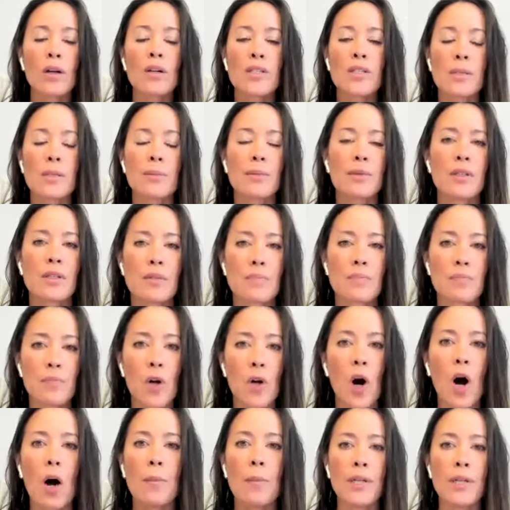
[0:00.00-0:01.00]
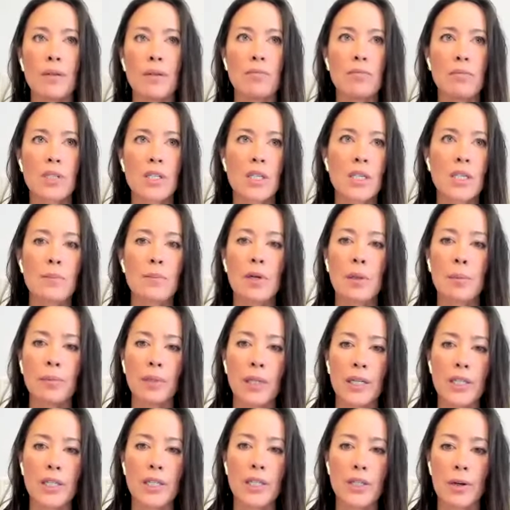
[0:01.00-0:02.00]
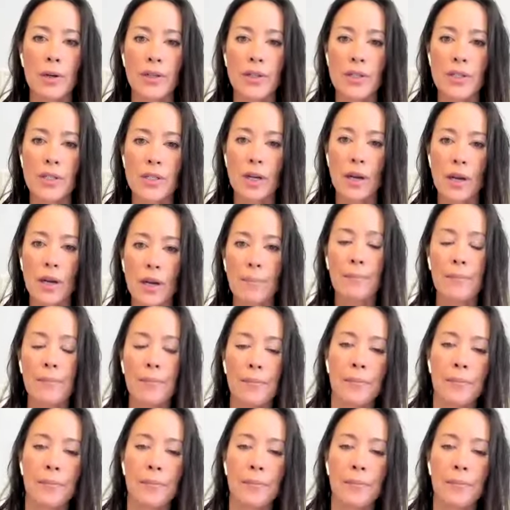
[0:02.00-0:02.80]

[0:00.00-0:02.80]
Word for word: are some of the common sleep complaints around this time?